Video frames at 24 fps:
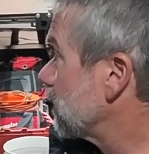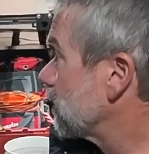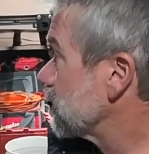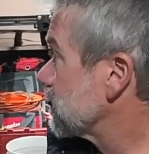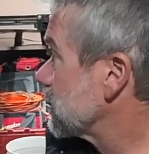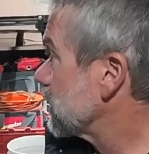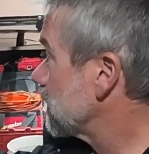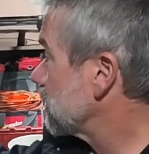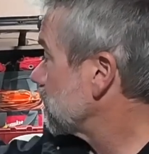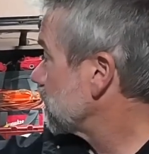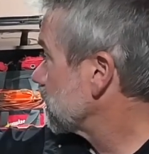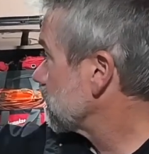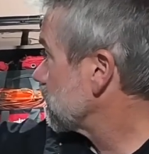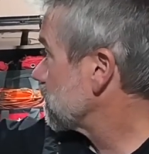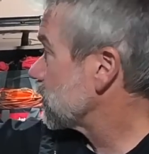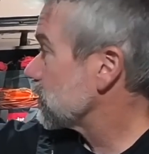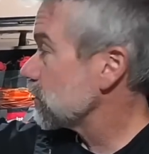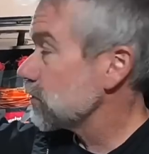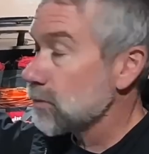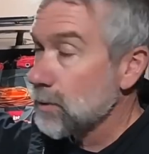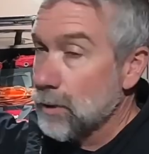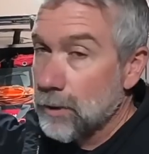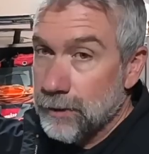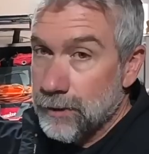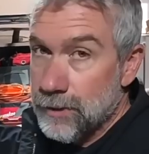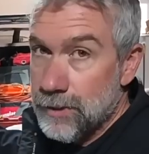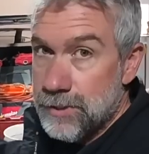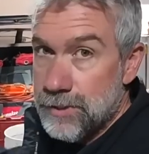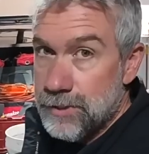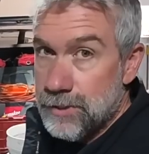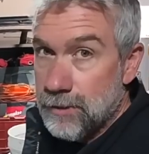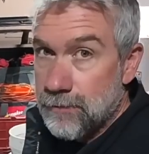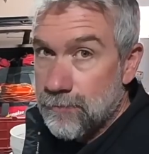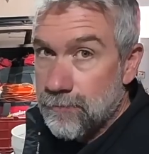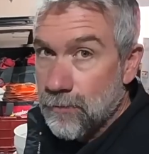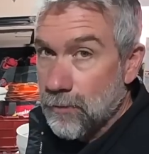was able to do all this
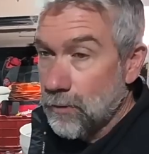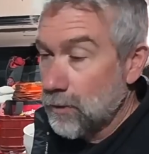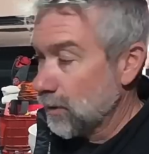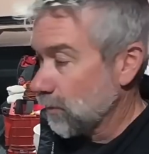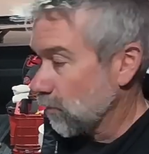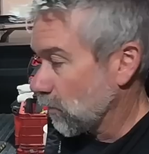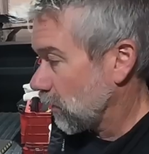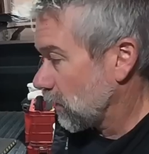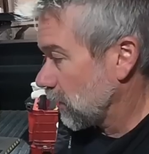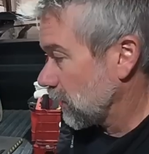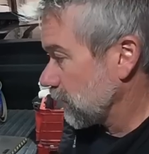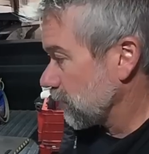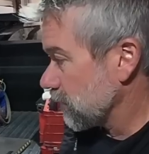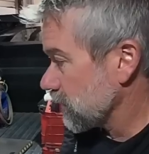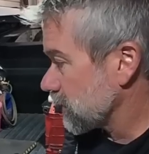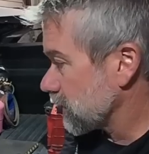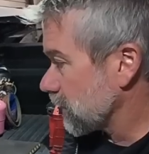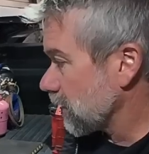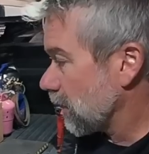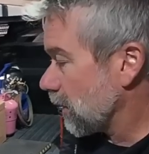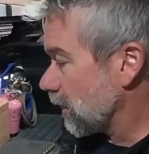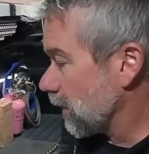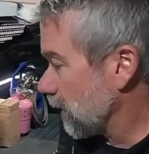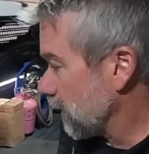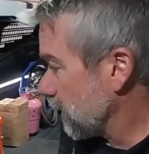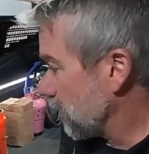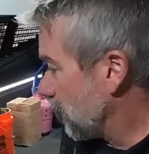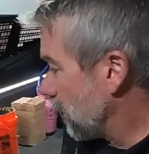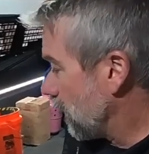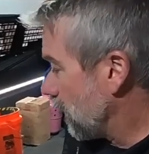stuff for him while he was gone.